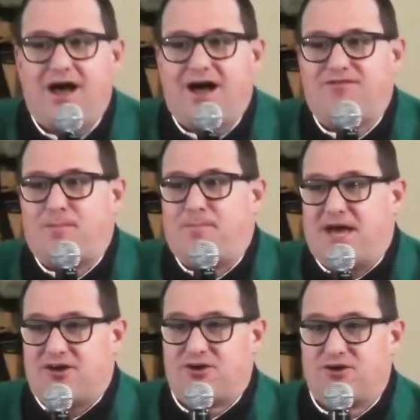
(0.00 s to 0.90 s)
of a
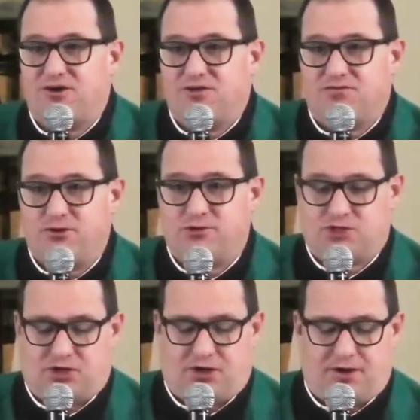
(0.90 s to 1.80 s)
better
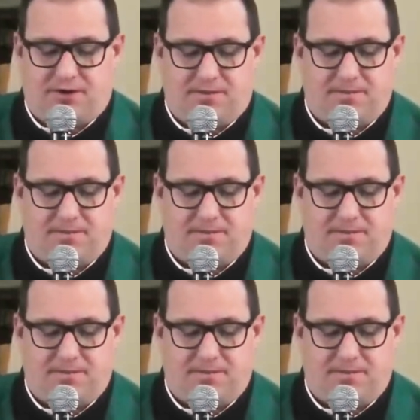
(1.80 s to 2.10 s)
future.